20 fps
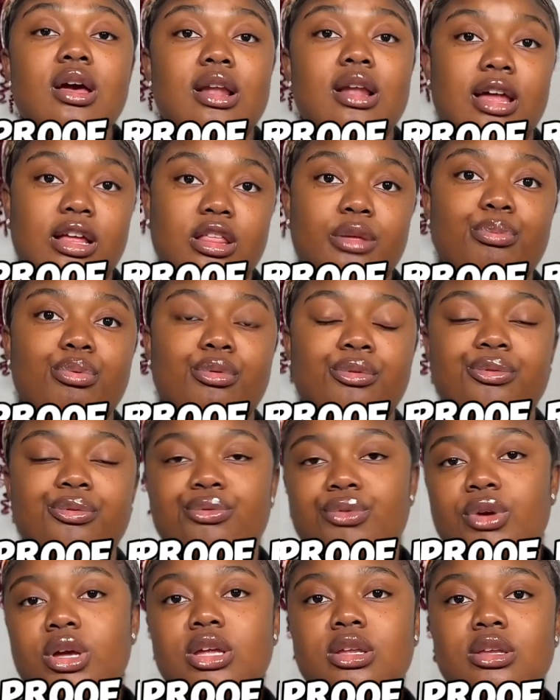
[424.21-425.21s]
like to
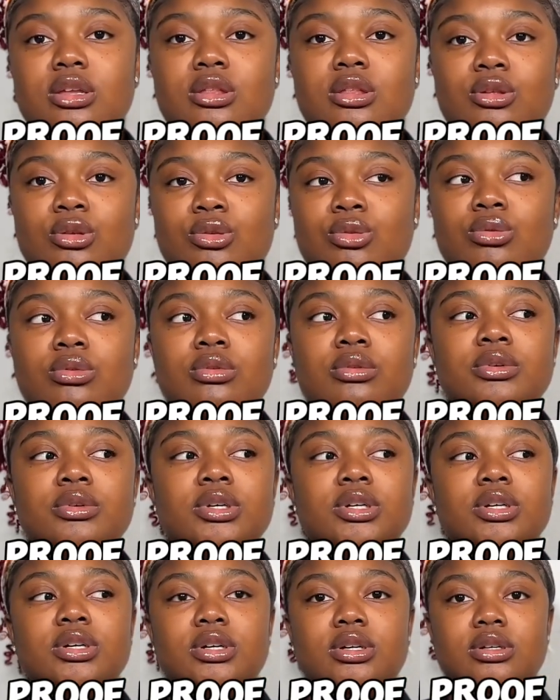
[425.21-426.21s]
proofread, to
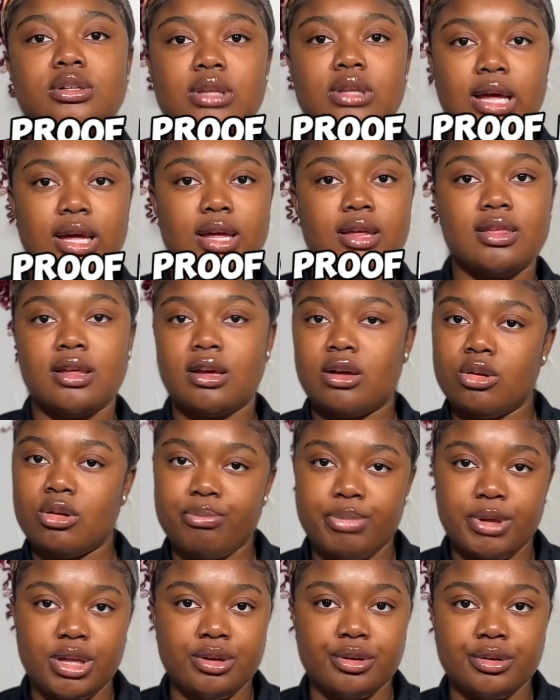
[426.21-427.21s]
like a second
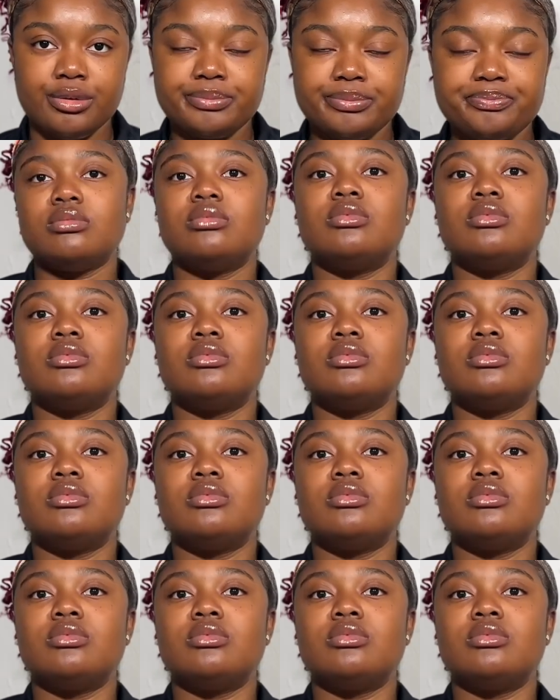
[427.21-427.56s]
opinion.